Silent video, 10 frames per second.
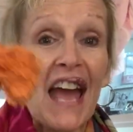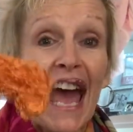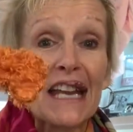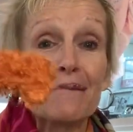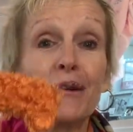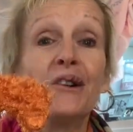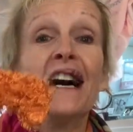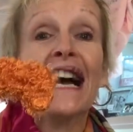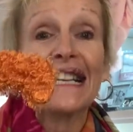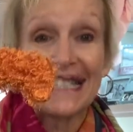animal
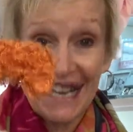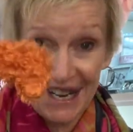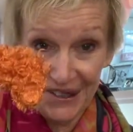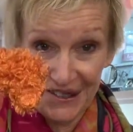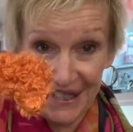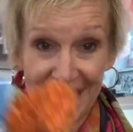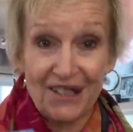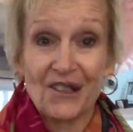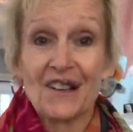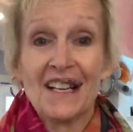tales
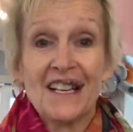here.